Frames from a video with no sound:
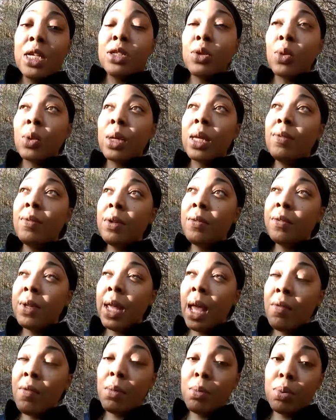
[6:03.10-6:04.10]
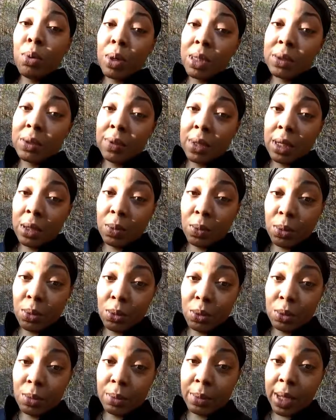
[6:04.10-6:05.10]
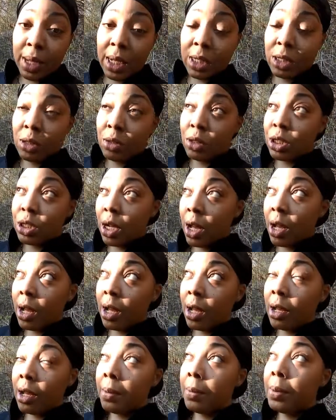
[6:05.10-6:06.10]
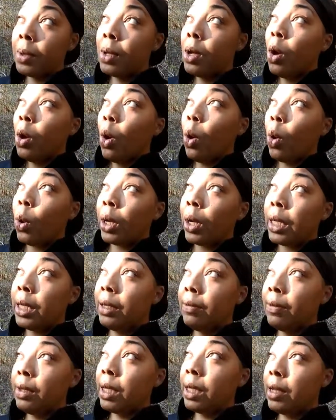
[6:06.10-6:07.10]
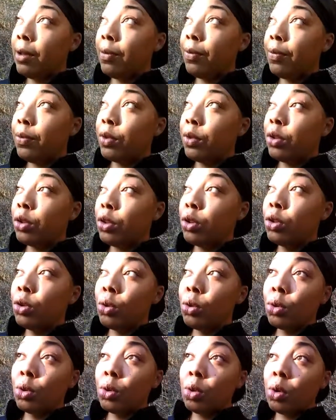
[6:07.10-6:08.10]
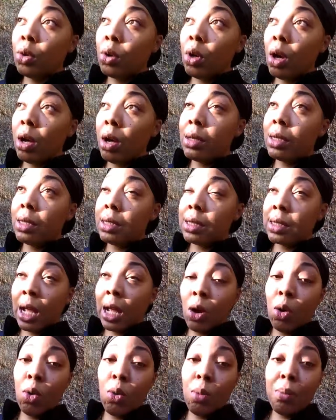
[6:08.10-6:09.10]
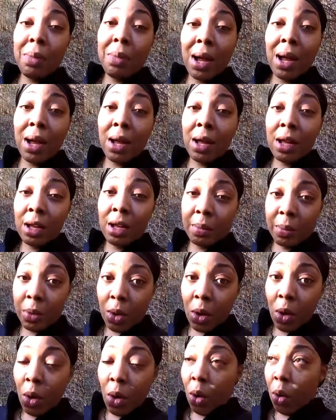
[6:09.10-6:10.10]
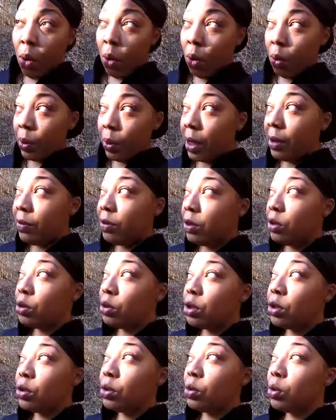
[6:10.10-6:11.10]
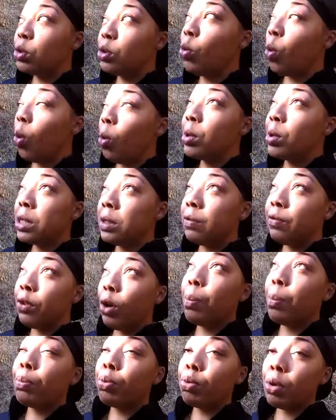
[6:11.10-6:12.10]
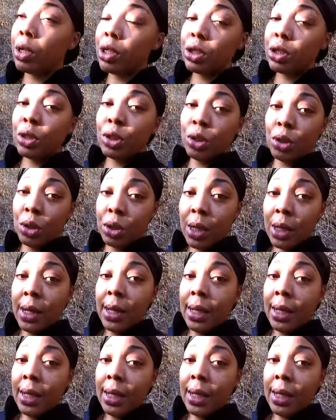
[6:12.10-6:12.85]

So even if they have a breastfeeding room at your job, or even if you're a stay-at-home mom, or whatever you do, you always feel pressured